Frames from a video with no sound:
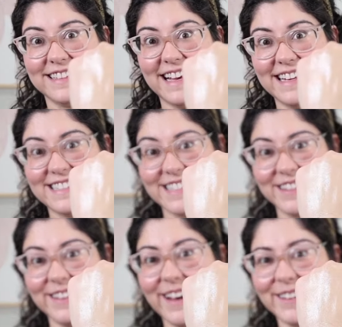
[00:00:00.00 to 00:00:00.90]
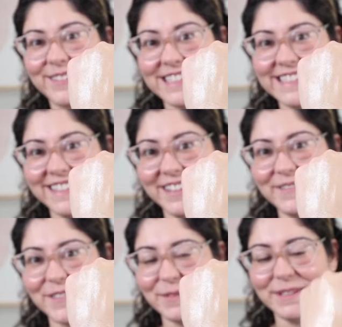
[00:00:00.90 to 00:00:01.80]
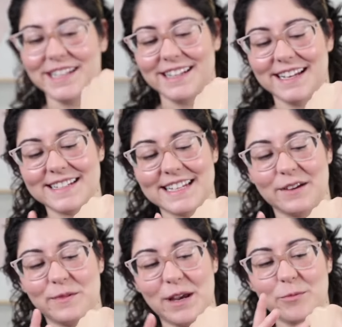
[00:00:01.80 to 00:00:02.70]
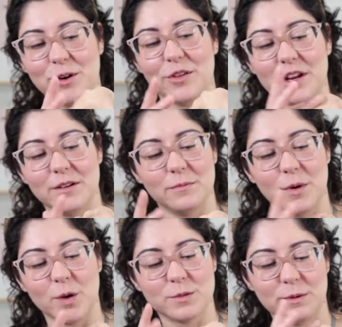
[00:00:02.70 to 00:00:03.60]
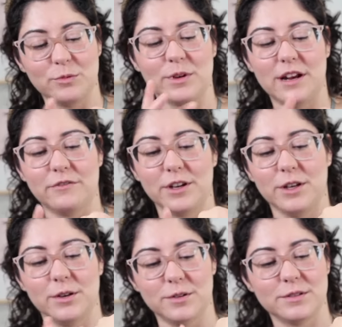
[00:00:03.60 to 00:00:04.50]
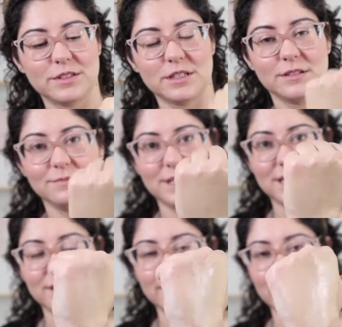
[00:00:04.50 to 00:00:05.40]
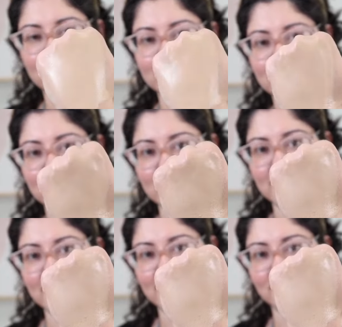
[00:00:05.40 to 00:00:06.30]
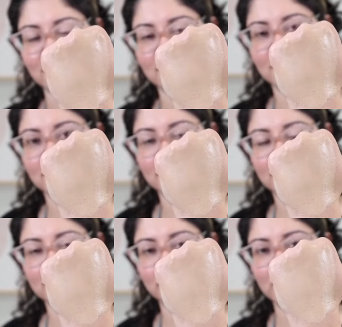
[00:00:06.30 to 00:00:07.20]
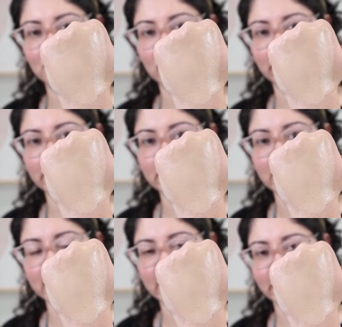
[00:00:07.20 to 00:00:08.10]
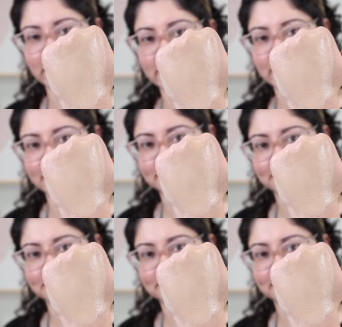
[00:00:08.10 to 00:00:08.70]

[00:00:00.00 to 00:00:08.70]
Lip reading: That is a lot of concealing formula. That is like way more than most people would ever use. But then you can kind of see how much coverage that gives.